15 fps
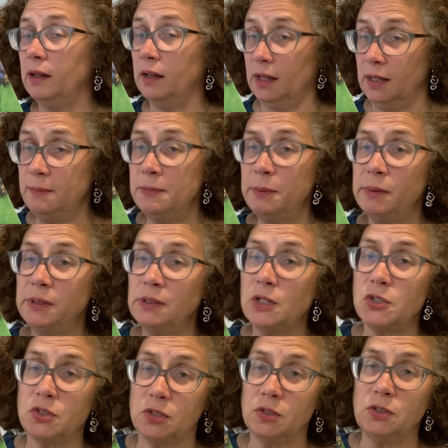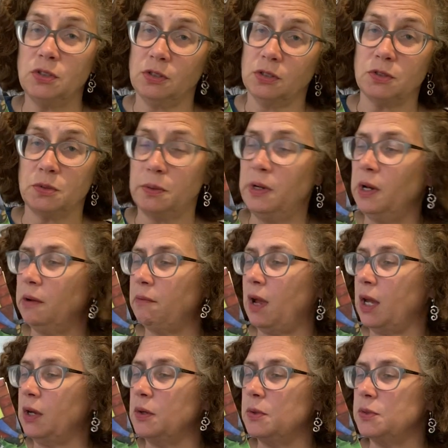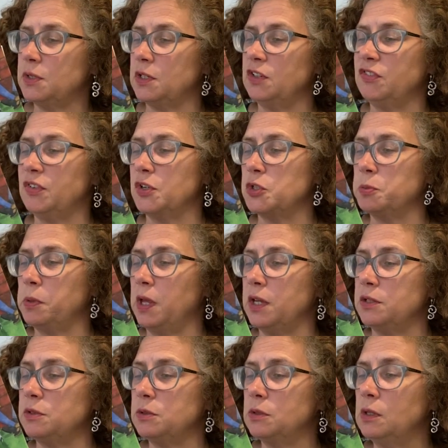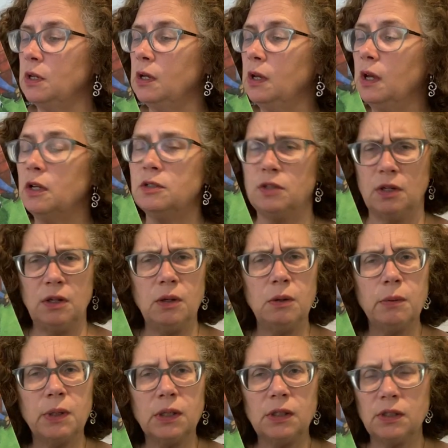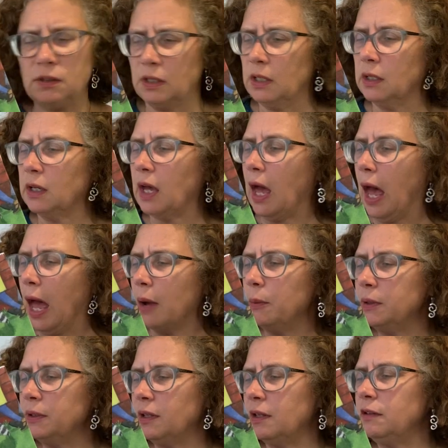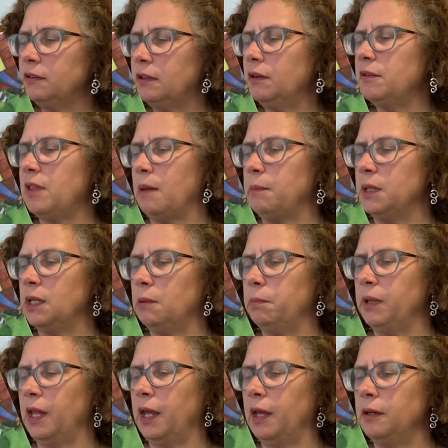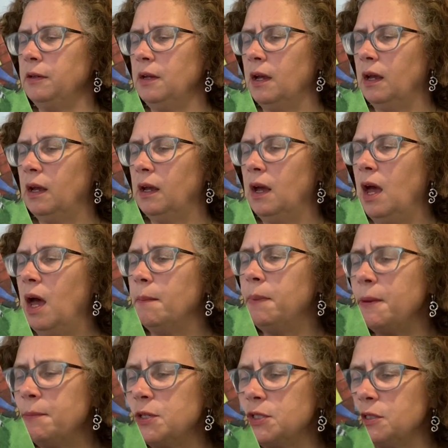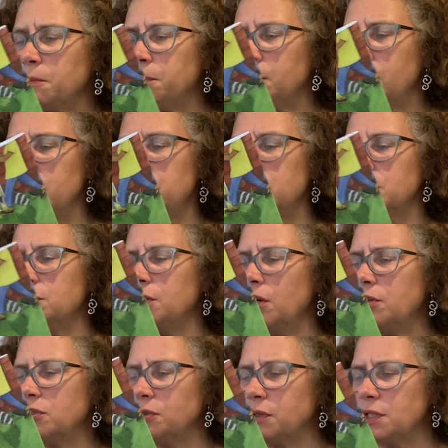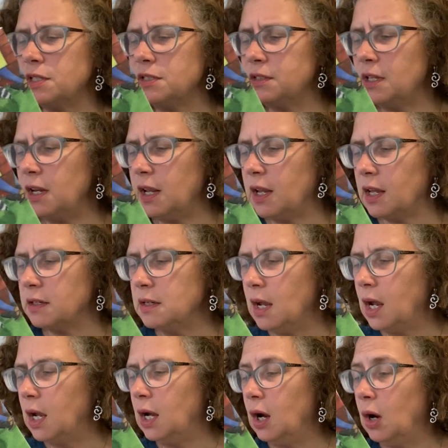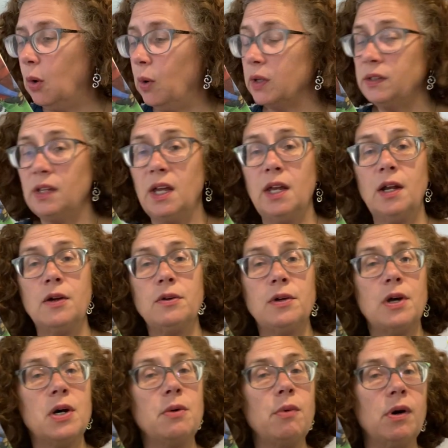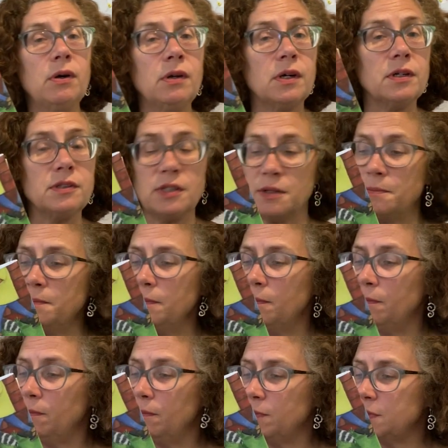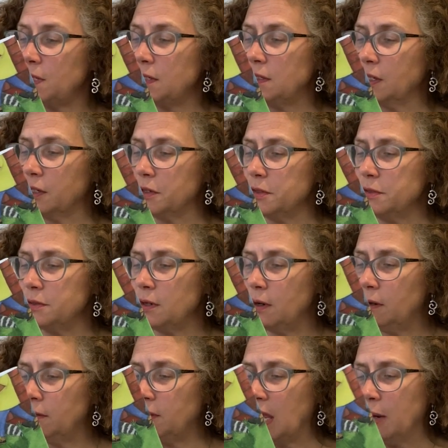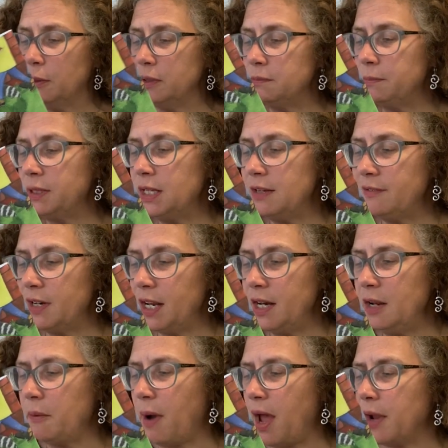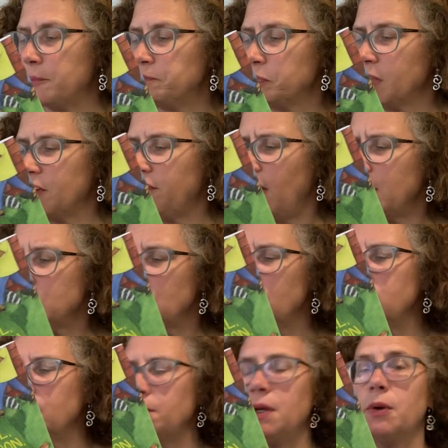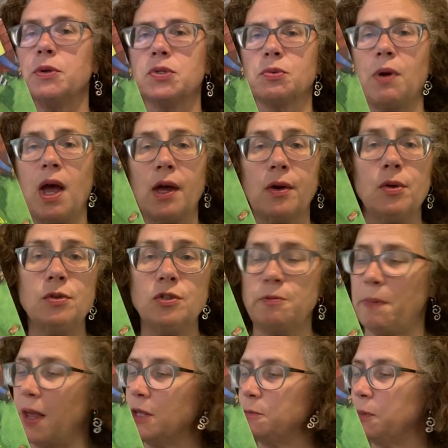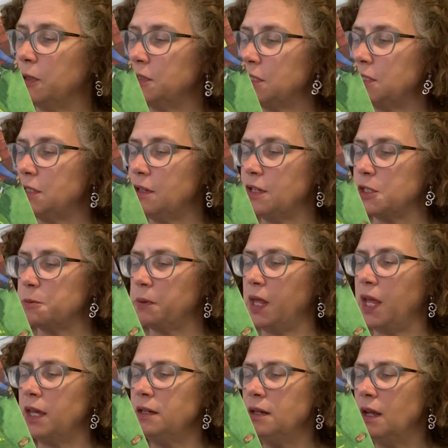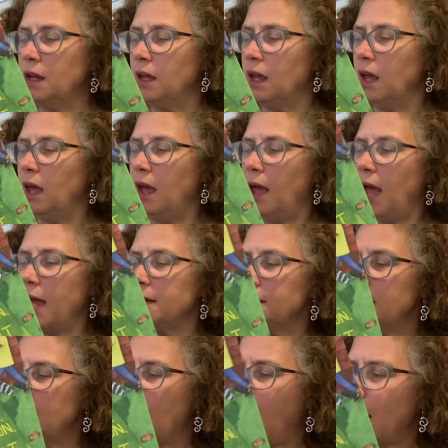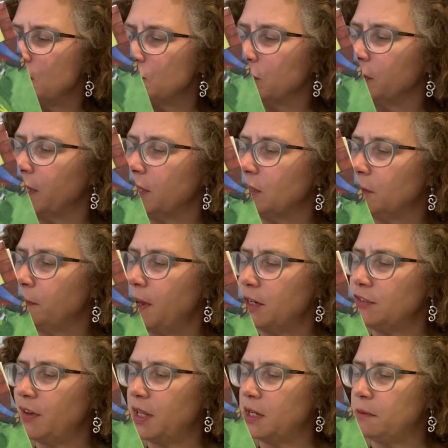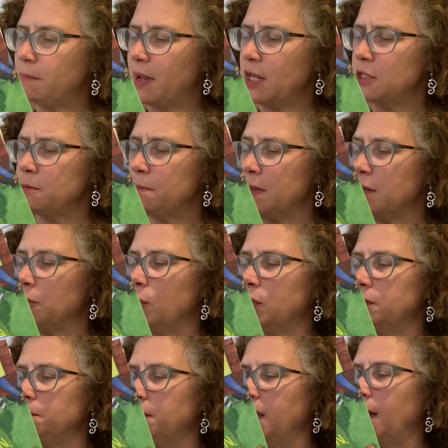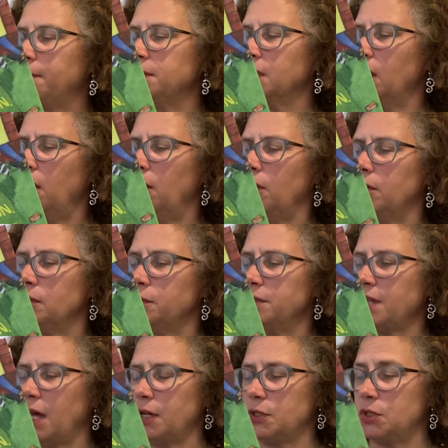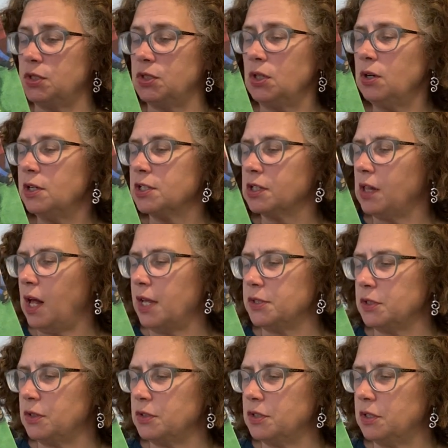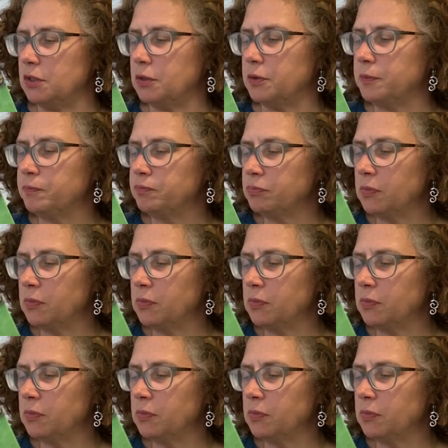I'm the one that showed you those reading raccoons in the first place. Did you really think I wouldn't consider them in the plan? But Mr. Bull and Mr. Dozer are in the city, and what they don't know won't hurt them, said Nichols. They wouldn't believe it anyway. If I told them there was raccoon space built into this plan, and naturally the renovated basement wouldn't be up to code without a storage closet or two.